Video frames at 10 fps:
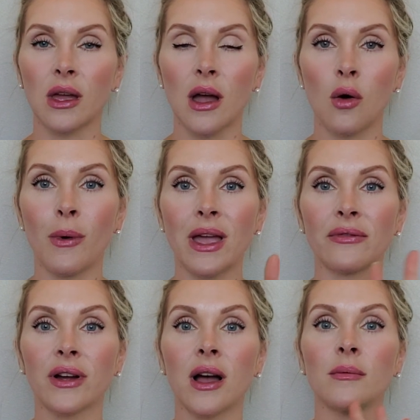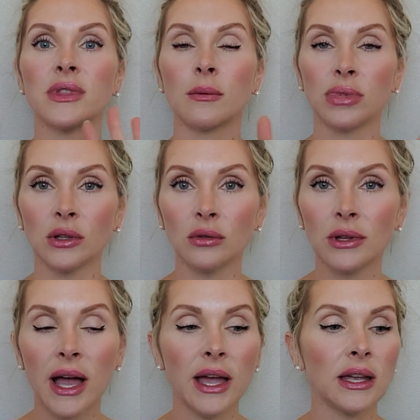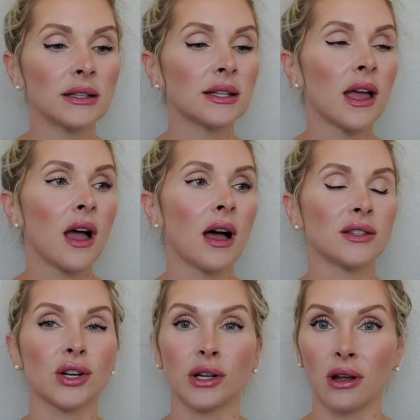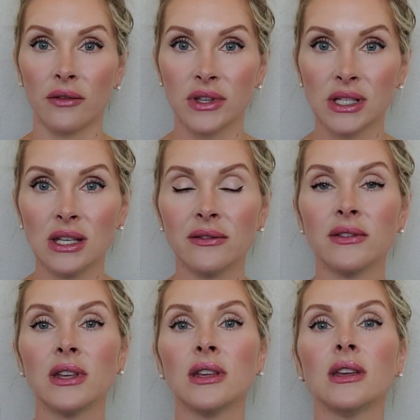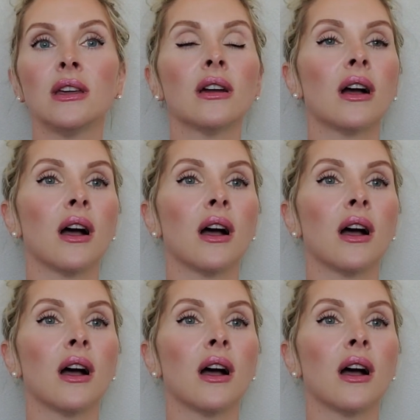away from the blue light, turning off the TV.